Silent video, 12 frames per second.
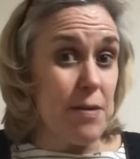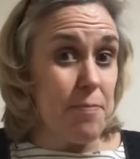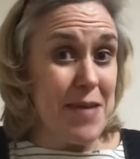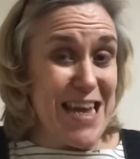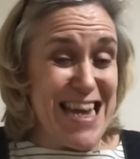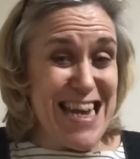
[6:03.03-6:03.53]

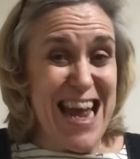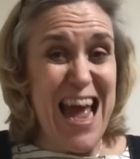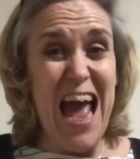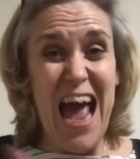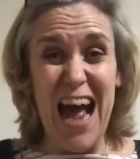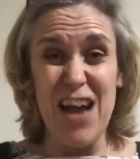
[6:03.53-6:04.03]
been,
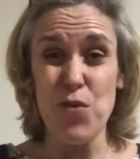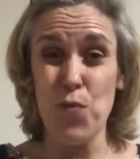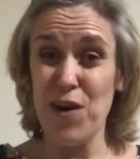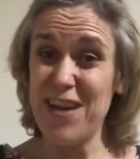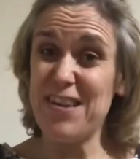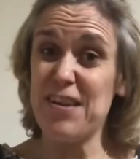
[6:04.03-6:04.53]
and you're
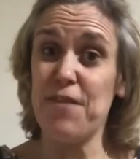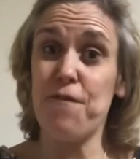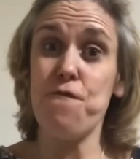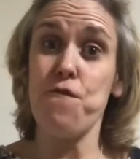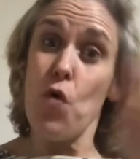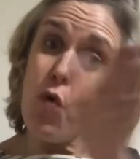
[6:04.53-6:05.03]
wanting to
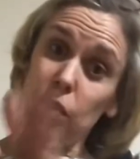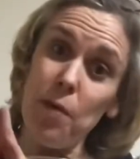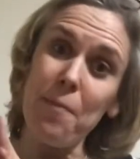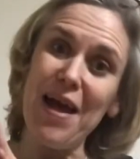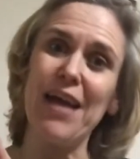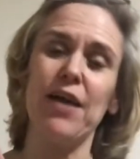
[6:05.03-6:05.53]
fold them
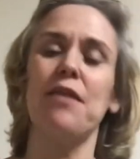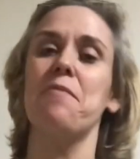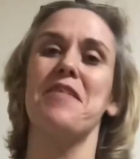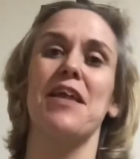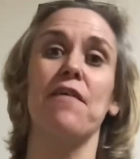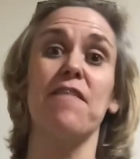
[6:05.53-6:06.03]
back on
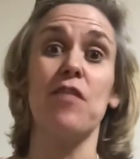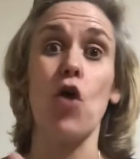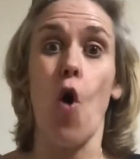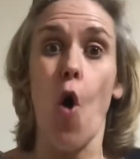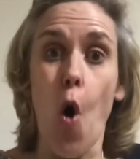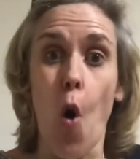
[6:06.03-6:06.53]
themselves the
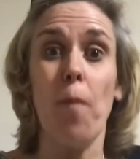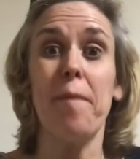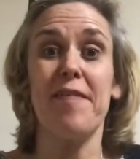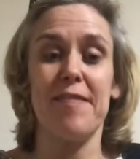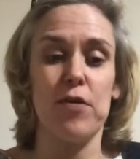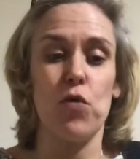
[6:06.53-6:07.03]

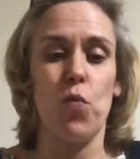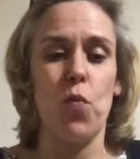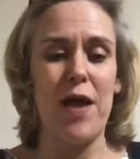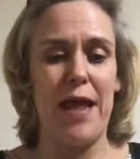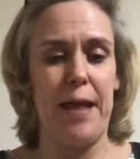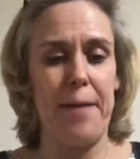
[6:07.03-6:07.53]
opposite
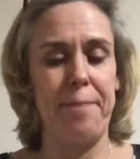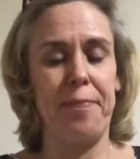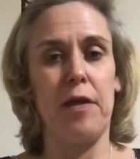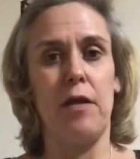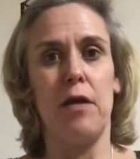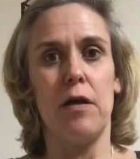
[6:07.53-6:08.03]
way.
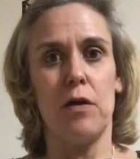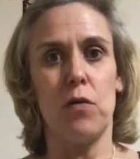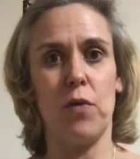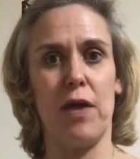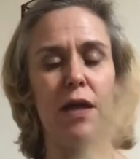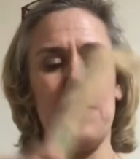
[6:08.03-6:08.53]

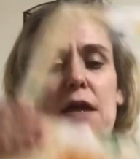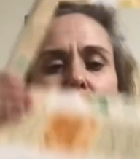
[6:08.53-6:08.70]
Okay,